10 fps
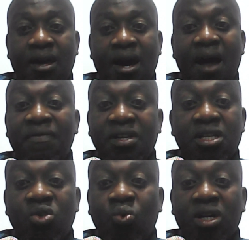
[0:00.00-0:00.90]
And this
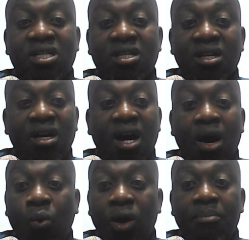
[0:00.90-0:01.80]
is what
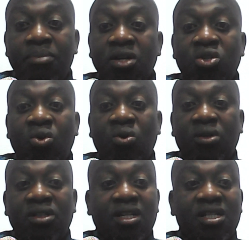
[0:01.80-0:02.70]
we are being
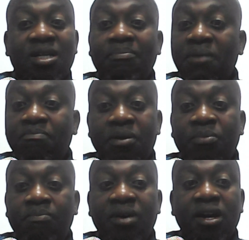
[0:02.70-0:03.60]
told, that my
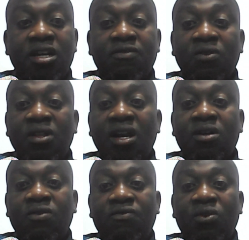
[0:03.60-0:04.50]
people perish for the
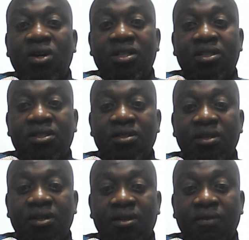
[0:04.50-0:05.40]
lack of knowledge.
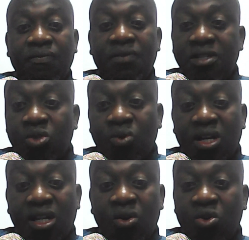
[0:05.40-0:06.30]
This is
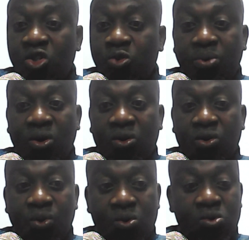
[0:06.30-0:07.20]
what the Lord spoke
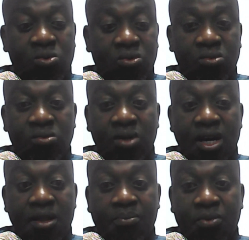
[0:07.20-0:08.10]
through
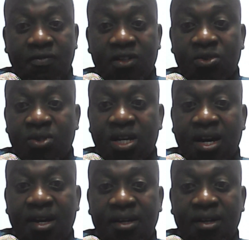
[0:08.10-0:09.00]
the prophet
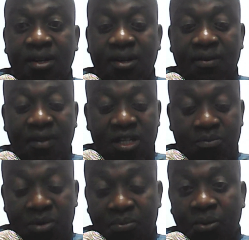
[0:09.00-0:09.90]
Hosea,
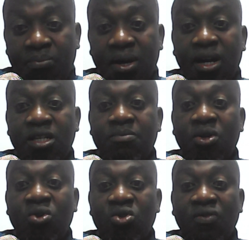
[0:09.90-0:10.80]
that people perish
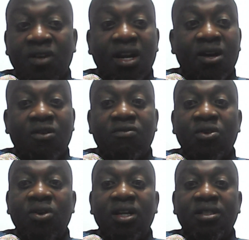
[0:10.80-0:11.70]
because of the lack of
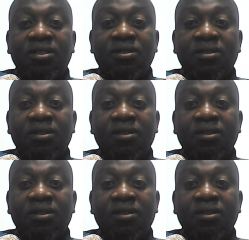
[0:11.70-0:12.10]
knowledge.